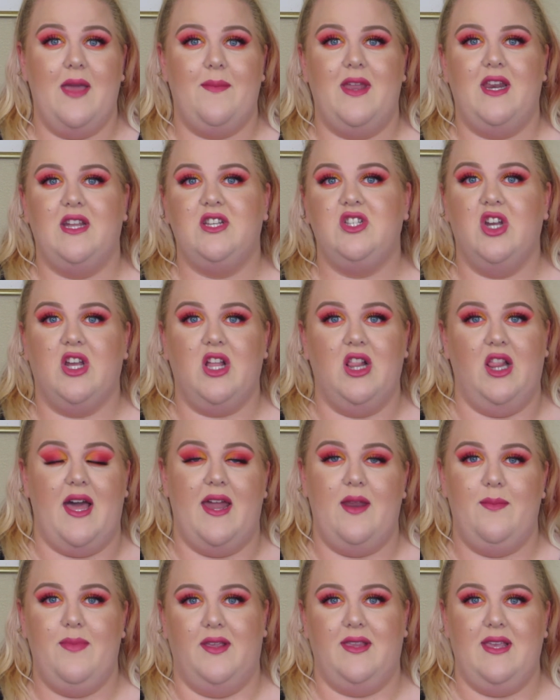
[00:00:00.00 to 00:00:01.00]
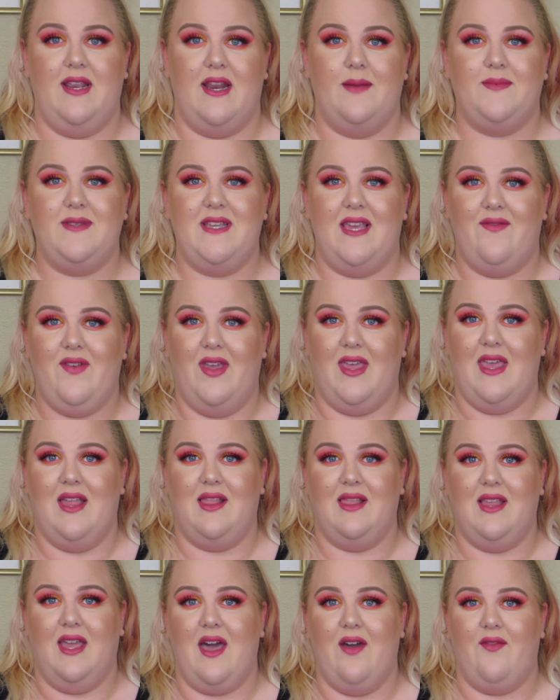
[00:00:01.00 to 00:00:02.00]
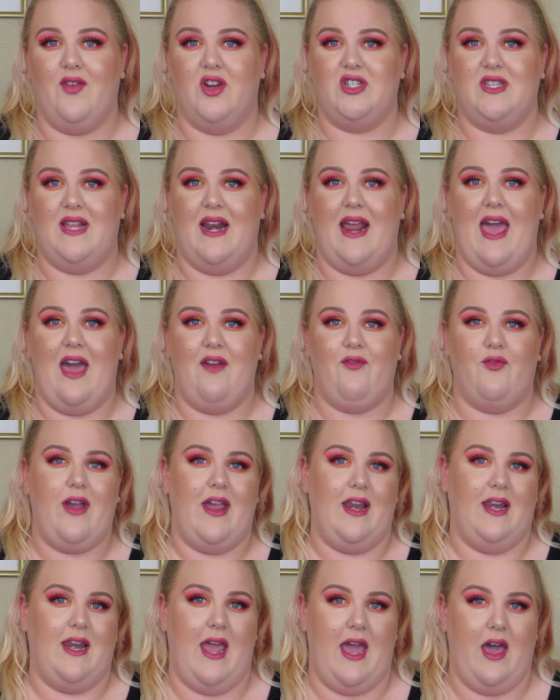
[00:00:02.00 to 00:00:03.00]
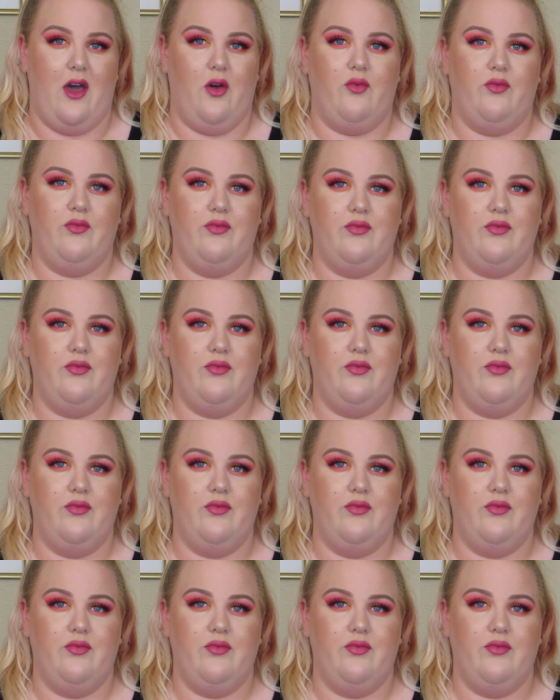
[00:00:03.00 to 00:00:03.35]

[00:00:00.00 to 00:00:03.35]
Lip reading: I mean, it took a lot of building up to even get the coverage that I have right now.